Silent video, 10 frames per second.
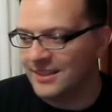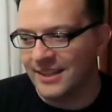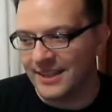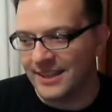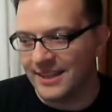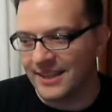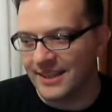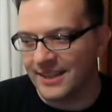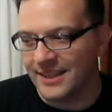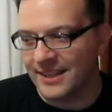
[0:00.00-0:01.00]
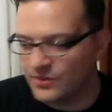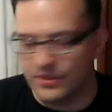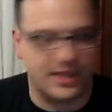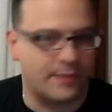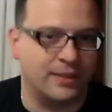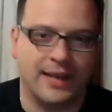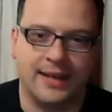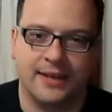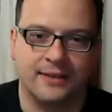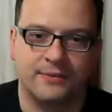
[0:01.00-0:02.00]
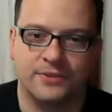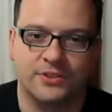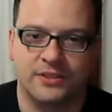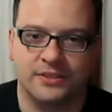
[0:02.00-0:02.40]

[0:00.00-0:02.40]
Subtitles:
again, as soon as I played it,